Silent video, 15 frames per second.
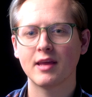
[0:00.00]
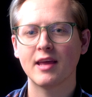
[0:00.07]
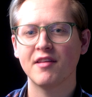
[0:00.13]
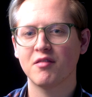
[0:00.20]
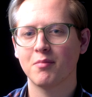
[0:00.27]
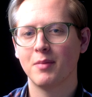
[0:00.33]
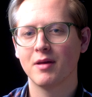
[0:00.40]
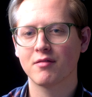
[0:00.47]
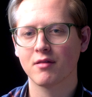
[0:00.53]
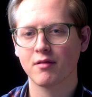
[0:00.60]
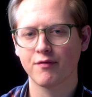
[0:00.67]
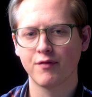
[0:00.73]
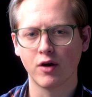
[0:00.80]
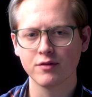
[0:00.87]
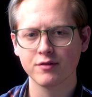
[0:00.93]
his business
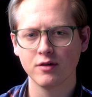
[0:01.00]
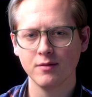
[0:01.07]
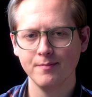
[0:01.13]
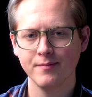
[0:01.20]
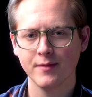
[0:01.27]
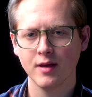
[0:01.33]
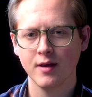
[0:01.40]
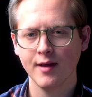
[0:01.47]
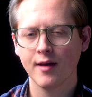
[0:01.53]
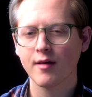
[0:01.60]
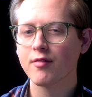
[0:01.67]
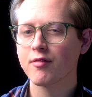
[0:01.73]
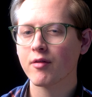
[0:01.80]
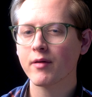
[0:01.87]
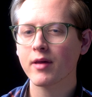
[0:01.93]
falter,
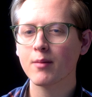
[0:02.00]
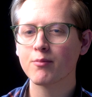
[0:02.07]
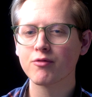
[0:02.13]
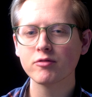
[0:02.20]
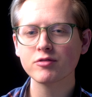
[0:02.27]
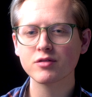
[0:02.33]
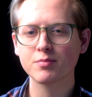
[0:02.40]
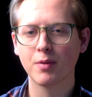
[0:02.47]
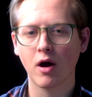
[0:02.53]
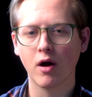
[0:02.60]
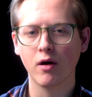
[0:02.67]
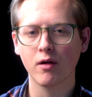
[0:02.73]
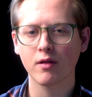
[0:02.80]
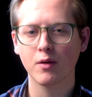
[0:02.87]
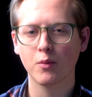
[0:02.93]
so he approached
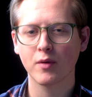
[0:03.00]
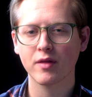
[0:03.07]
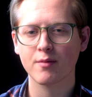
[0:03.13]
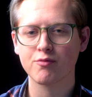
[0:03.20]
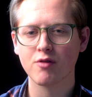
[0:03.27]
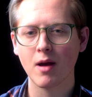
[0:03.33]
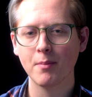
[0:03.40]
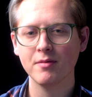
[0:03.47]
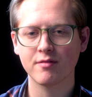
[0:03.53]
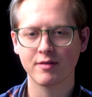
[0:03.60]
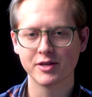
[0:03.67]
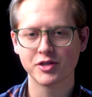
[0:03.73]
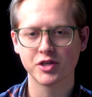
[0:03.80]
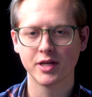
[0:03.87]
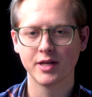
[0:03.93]
Paul with a
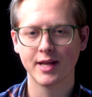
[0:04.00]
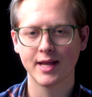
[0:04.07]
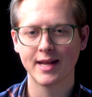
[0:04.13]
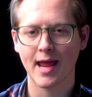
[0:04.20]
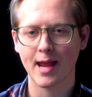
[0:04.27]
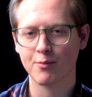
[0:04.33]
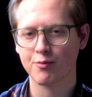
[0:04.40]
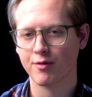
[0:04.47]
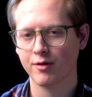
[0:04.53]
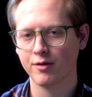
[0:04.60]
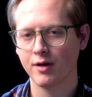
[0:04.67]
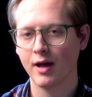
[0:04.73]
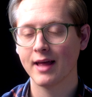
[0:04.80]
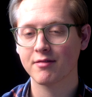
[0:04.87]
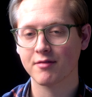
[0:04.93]
proposition in April
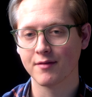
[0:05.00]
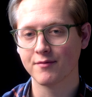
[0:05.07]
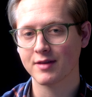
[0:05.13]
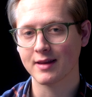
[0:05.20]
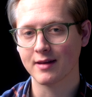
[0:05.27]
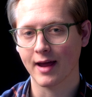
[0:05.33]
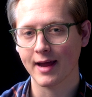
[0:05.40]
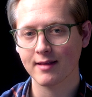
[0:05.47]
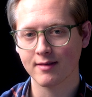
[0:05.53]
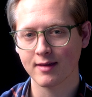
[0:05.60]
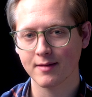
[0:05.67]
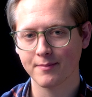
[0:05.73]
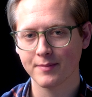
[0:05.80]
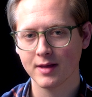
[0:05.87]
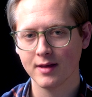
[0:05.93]
1790.
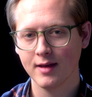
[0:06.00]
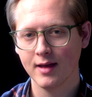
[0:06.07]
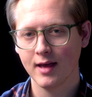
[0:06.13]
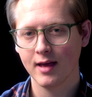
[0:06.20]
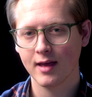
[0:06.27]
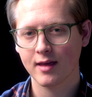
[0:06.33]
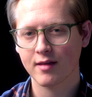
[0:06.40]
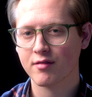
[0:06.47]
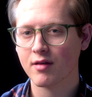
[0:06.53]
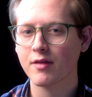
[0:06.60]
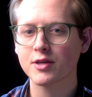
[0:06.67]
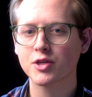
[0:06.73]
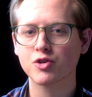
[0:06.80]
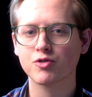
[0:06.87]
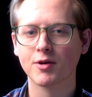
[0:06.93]
He saw
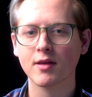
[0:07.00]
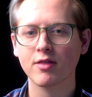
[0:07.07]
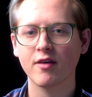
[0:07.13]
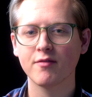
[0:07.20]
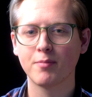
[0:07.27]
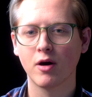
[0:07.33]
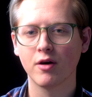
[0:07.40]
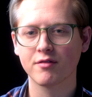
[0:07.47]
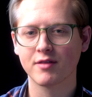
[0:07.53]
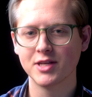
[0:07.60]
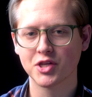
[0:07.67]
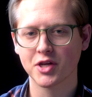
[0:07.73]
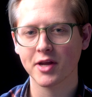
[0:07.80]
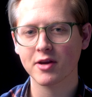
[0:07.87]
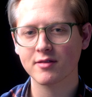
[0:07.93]
the strength of Paul's
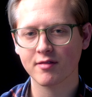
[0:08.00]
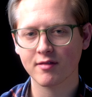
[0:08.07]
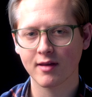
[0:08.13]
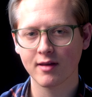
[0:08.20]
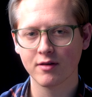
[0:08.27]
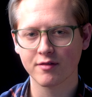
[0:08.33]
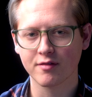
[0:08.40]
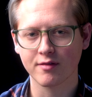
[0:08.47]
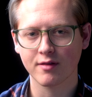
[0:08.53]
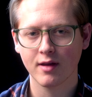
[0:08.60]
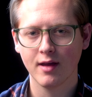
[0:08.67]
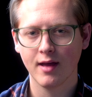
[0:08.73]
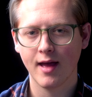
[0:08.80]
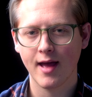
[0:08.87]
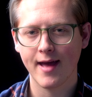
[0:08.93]
engineering skills
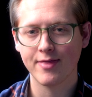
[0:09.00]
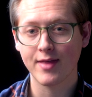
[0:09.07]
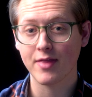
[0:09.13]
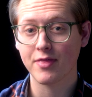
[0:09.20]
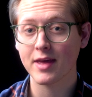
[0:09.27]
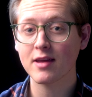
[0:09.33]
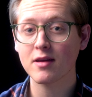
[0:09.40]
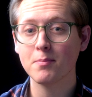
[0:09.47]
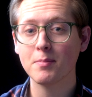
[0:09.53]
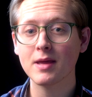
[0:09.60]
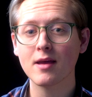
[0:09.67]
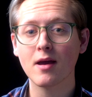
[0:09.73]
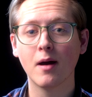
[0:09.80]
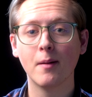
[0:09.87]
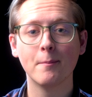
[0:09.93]
and that they could
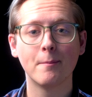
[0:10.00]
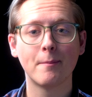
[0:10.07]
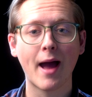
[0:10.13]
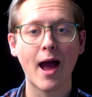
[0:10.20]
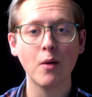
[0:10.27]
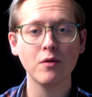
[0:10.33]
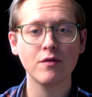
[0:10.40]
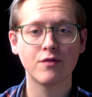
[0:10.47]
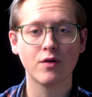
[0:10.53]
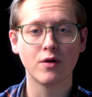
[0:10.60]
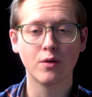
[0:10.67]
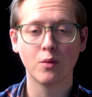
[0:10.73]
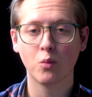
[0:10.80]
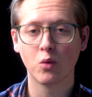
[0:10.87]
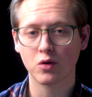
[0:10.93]
be
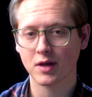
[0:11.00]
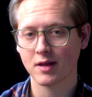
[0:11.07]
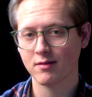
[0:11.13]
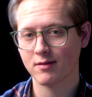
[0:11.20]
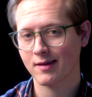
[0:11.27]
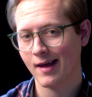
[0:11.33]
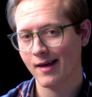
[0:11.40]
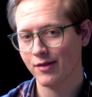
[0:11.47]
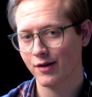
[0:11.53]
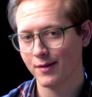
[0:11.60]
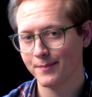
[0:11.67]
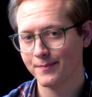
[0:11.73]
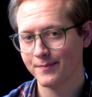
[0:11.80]
powerful working together.